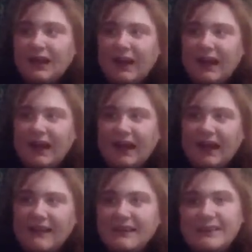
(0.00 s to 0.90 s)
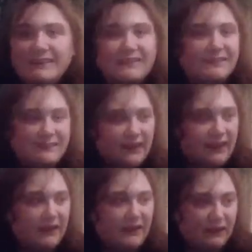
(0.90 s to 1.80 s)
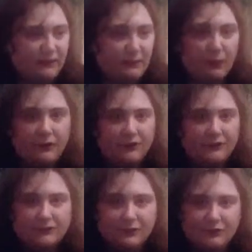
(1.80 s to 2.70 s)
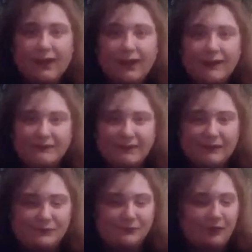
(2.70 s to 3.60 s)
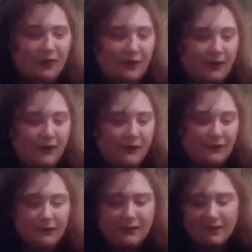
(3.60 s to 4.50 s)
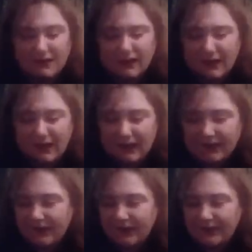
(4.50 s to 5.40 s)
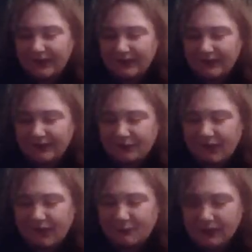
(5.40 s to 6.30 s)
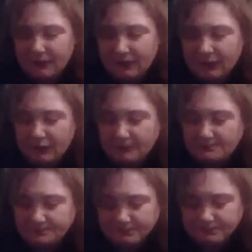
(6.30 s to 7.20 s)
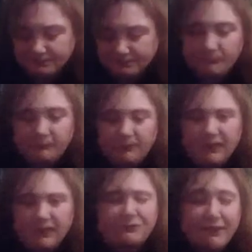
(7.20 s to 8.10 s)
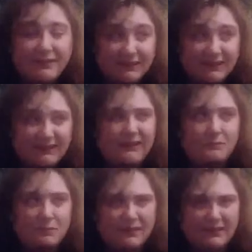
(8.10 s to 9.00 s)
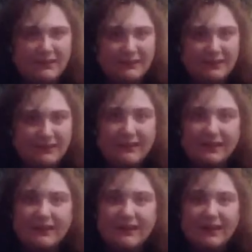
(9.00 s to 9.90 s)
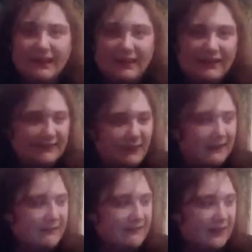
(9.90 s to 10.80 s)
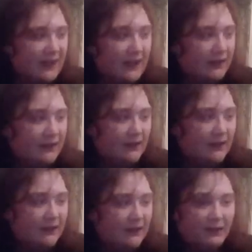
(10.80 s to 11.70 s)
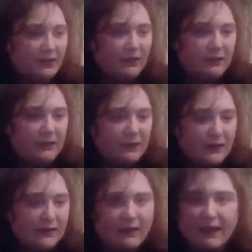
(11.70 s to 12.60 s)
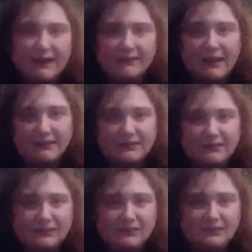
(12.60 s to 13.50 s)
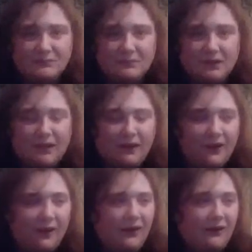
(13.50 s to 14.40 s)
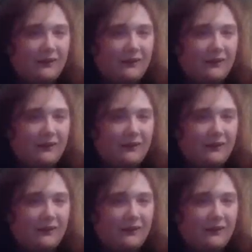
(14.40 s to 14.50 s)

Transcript: I can tell if a person's attractive, or I find people aesthetically pleasing, and I can tell if a guy is handsome, and